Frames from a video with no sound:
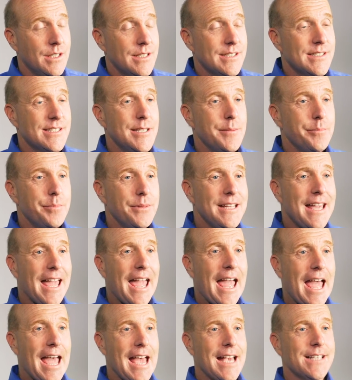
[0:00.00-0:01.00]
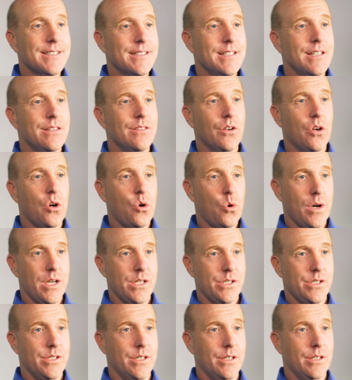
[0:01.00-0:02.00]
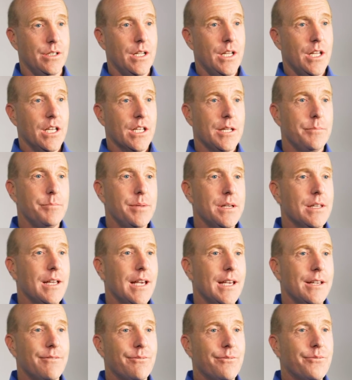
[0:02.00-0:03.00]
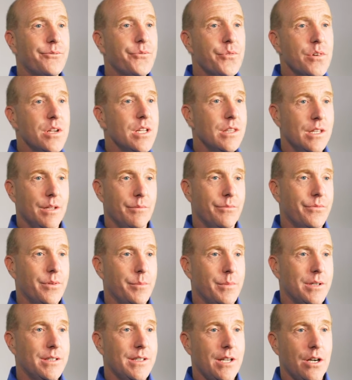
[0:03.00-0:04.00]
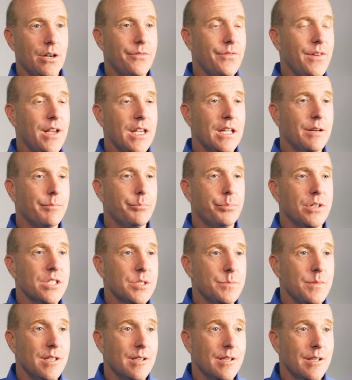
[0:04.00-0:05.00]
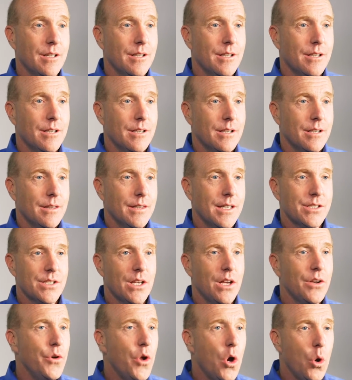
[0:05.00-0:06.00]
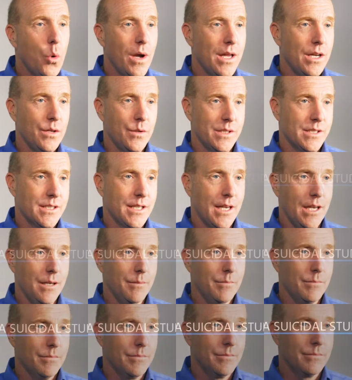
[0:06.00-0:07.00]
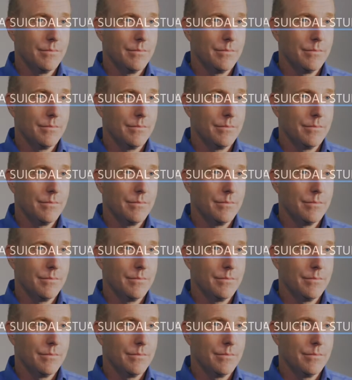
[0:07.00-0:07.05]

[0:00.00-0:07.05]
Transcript: Simply asking the question can be like freeing them from a terrifying imprisonment they saw no way to escape.